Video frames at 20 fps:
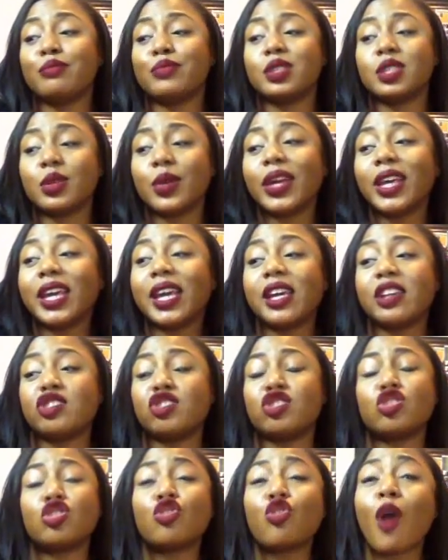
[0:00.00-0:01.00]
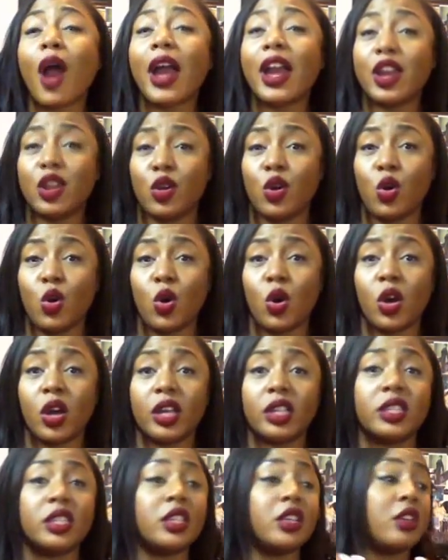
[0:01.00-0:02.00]
So again, try it
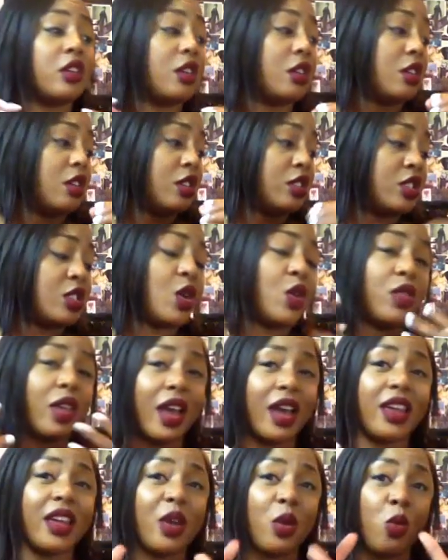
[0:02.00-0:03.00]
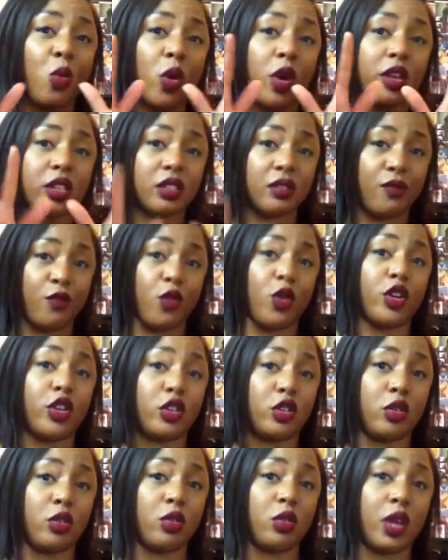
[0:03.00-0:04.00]
on so that it works for
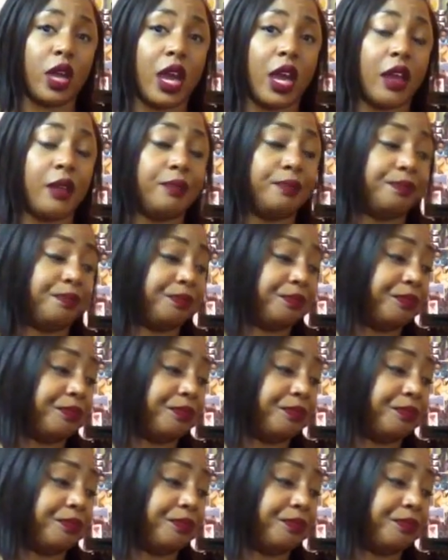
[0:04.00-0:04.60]
you, okay?